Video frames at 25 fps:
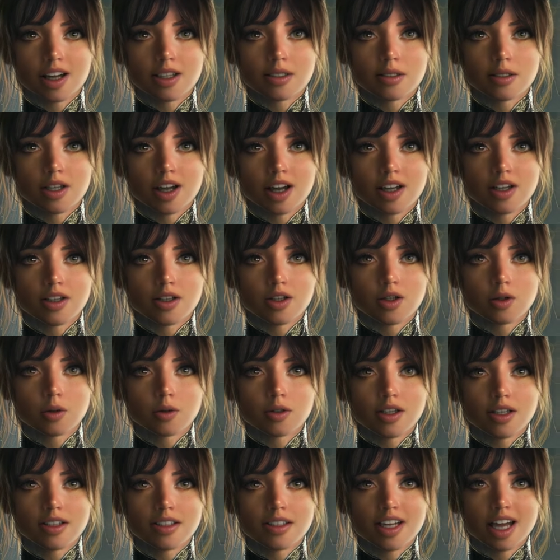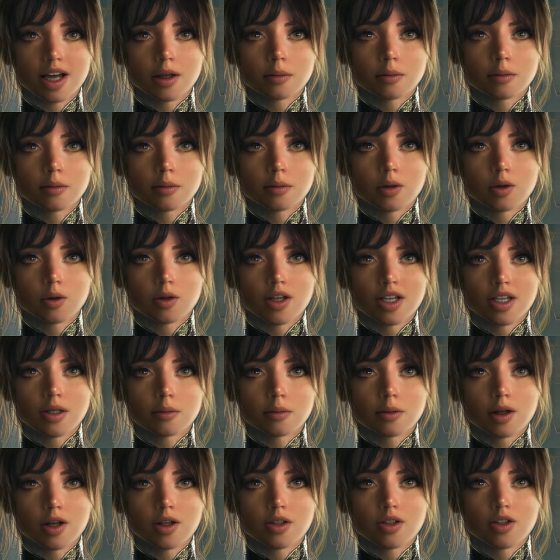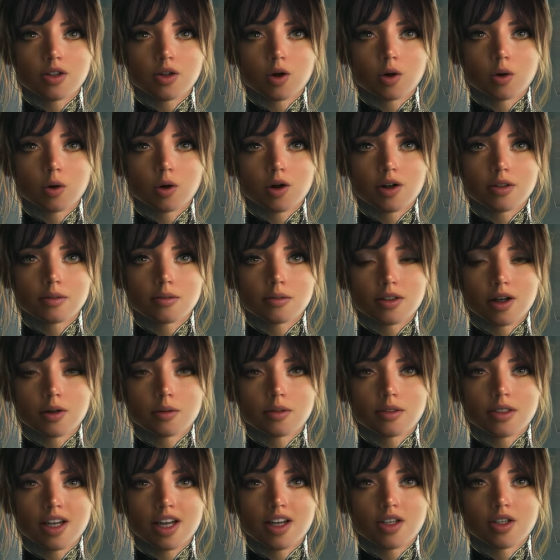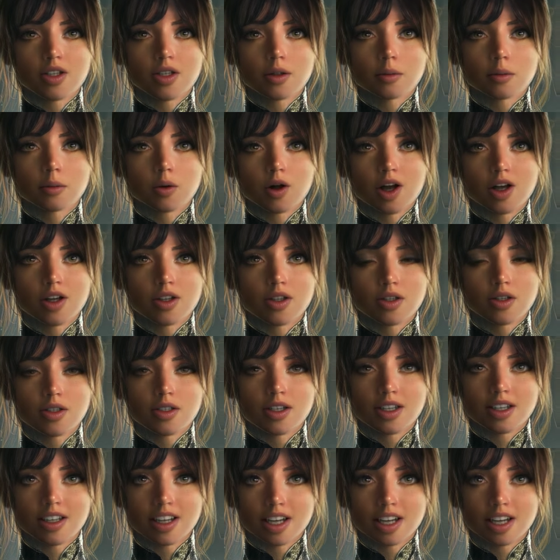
Then use a damp beauty sponge or a foundation brush to